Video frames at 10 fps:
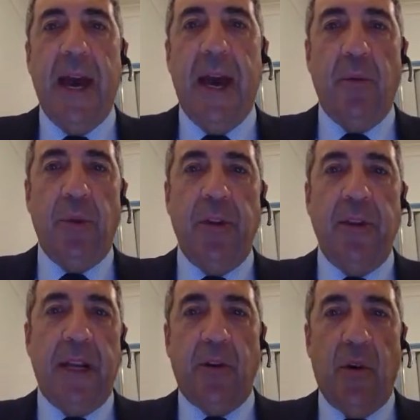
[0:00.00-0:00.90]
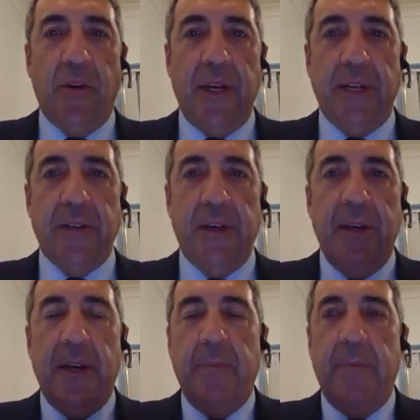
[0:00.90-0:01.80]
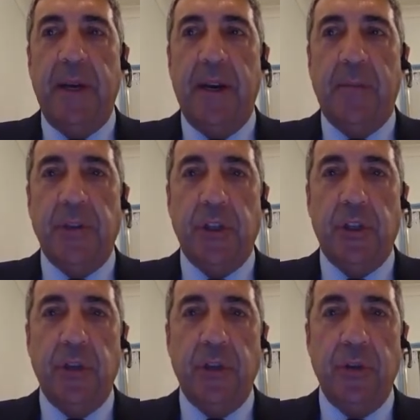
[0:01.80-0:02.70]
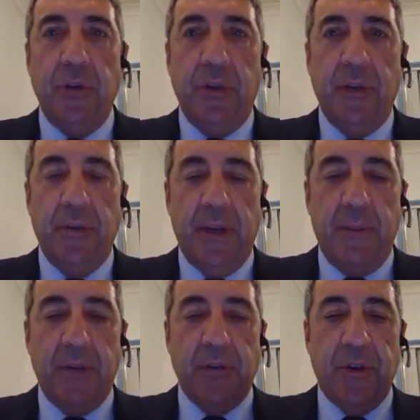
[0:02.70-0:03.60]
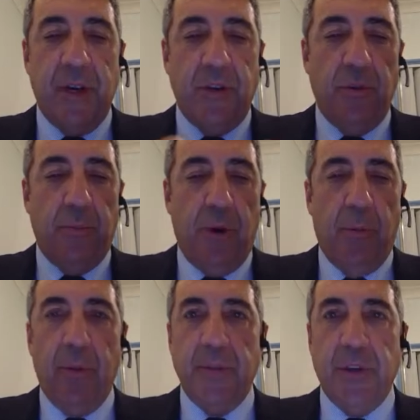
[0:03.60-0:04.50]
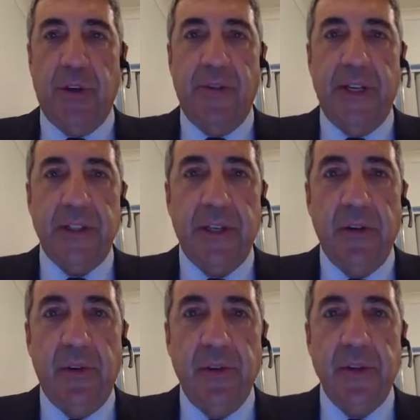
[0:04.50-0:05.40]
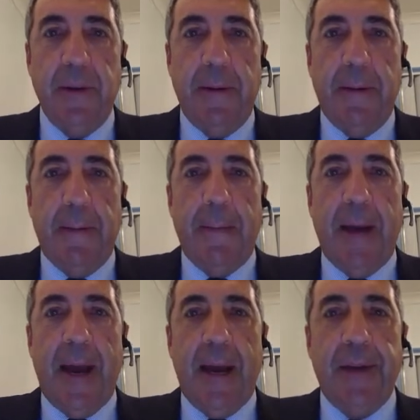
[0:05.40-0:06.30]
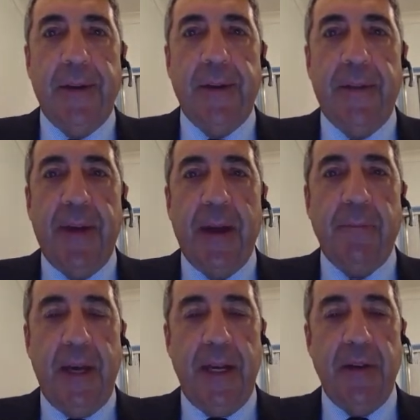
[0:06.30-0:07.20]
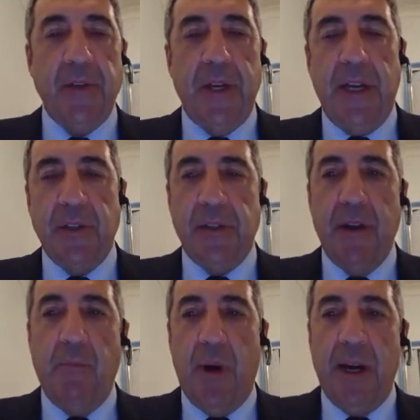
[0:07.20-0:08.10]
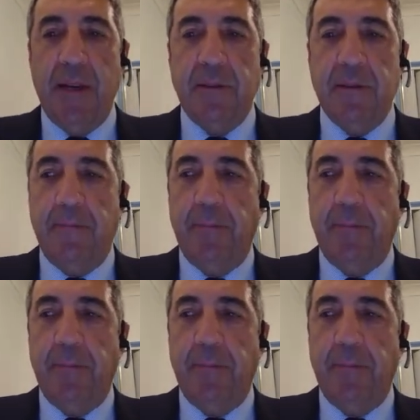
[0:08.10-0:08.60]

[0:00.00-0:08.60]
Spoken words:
and within that context, be in a position to demonstrate your problem-solving skills. And that means, in some ways,